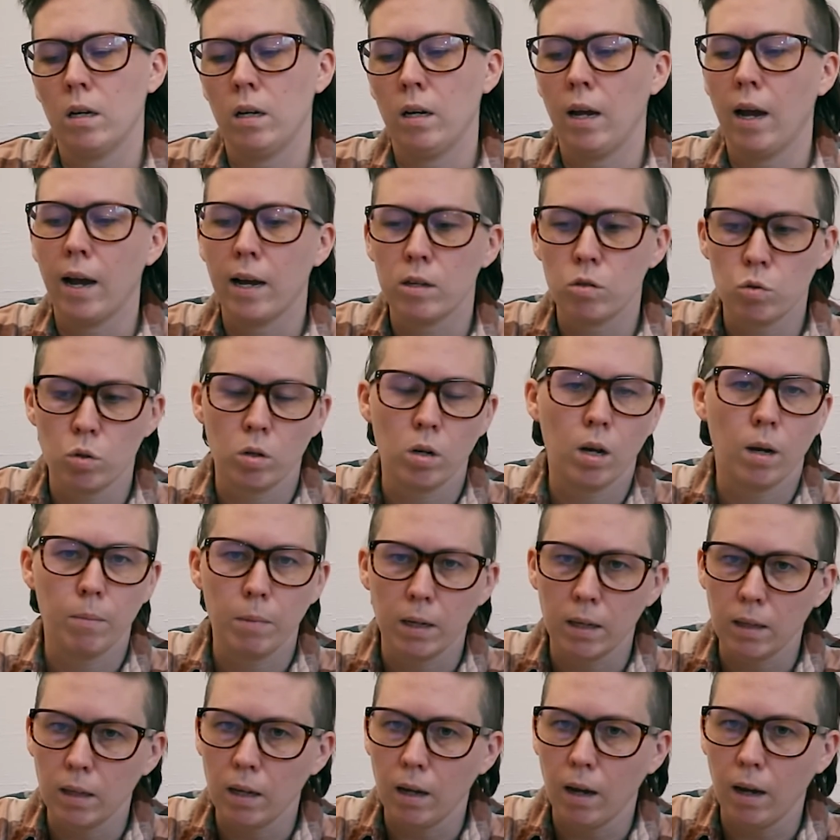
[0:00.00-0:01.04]
an
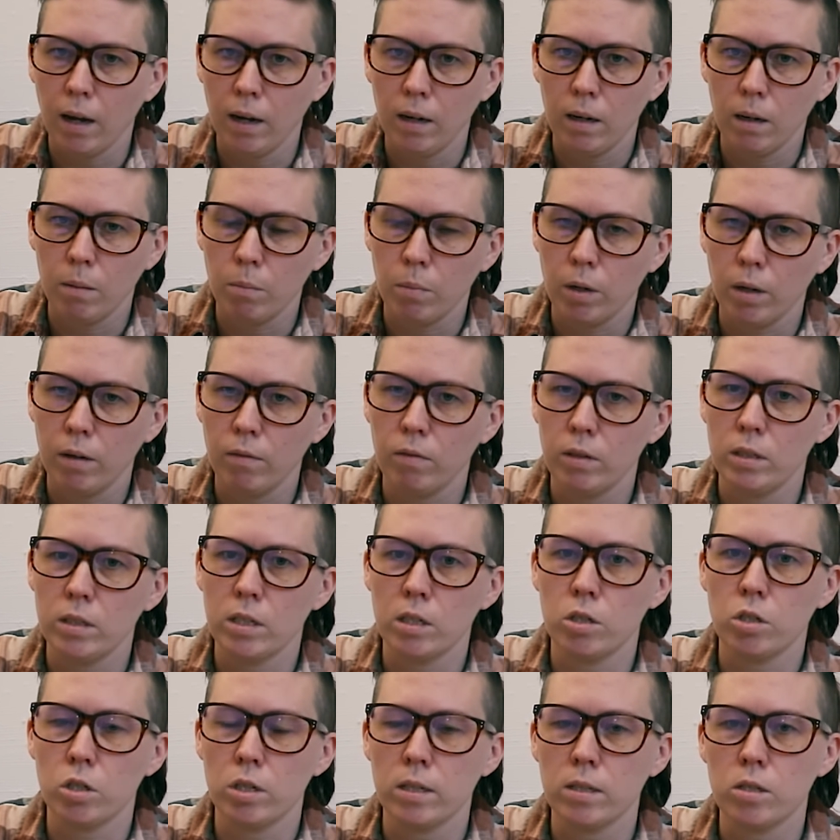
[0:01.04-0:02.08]
astronomically high number of
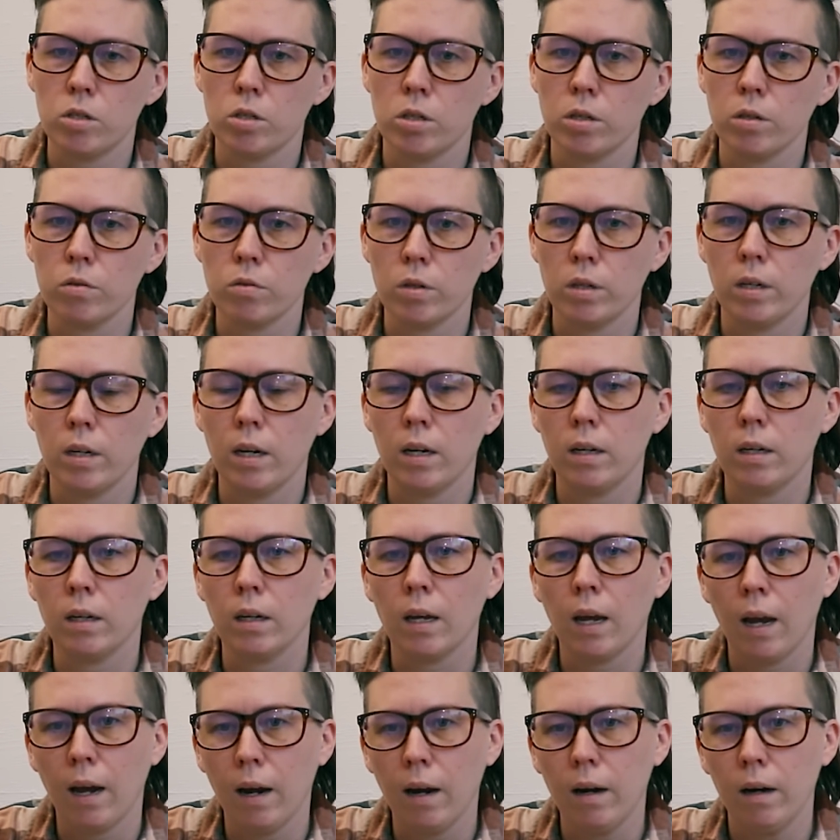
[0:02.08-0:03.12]
Indigenous children in
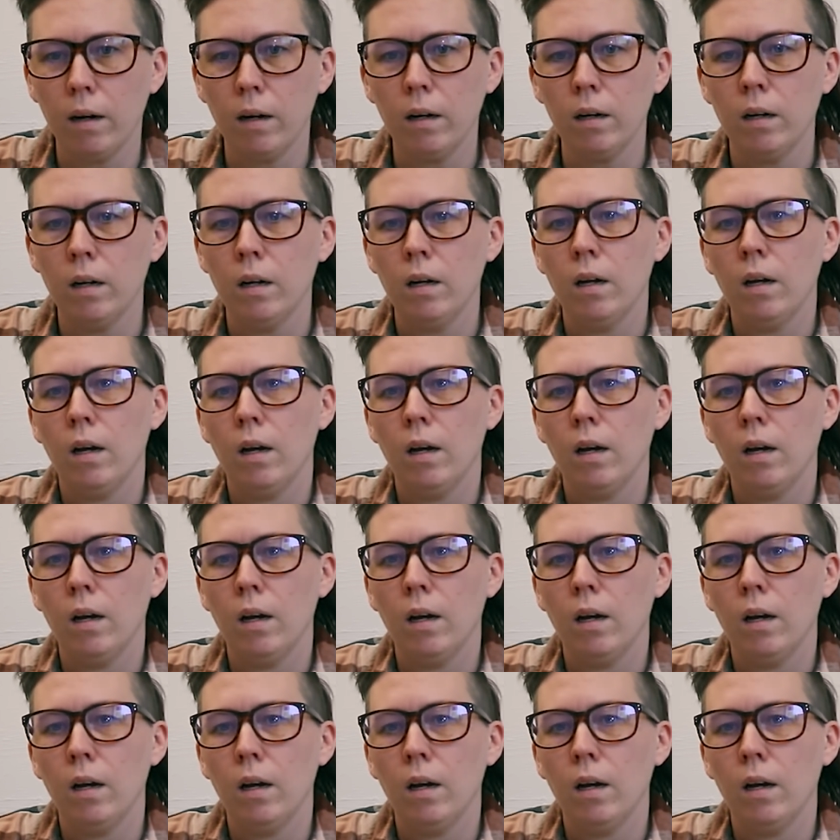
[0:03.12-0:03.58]
care.